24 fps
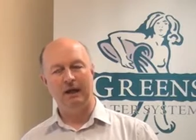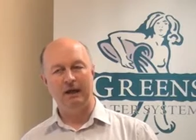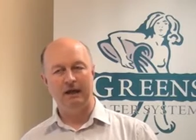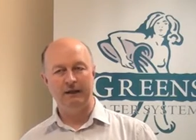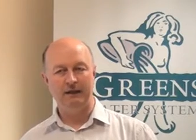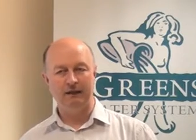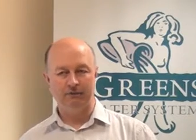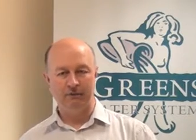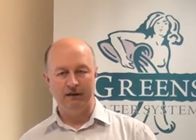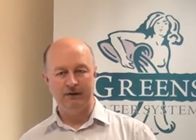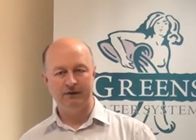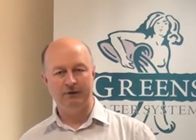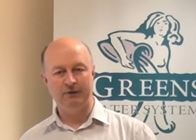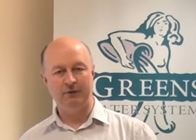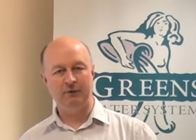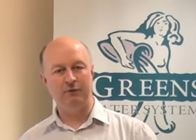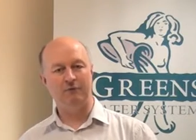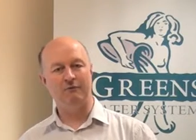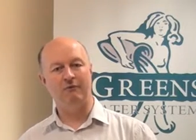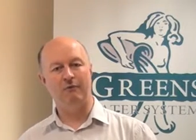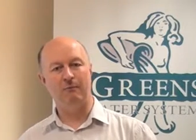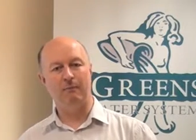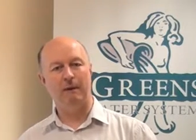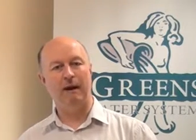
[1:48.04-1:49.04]
in the
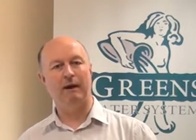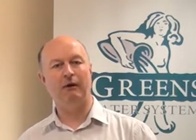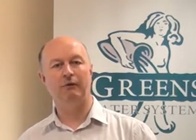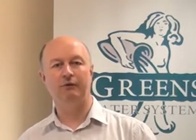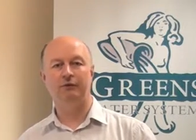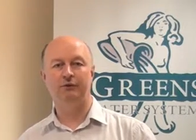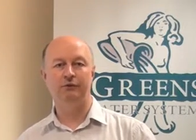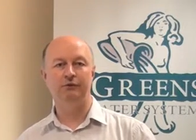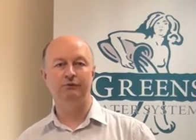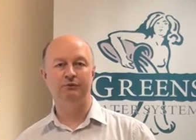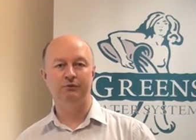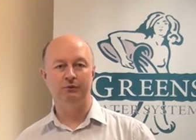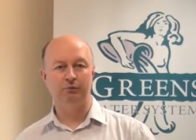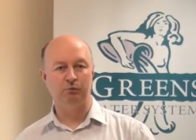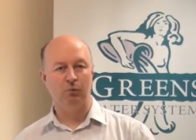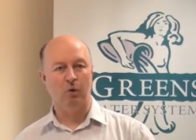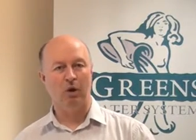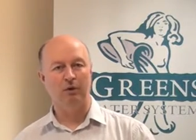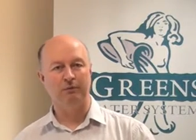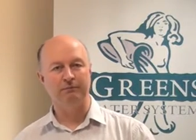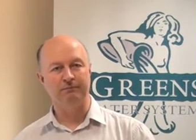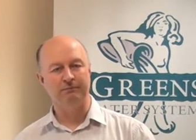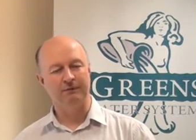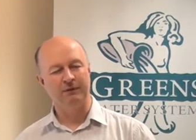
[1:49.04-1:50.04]
ratio of about 2 to
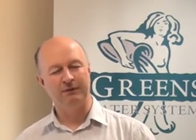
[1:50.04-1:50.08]
1.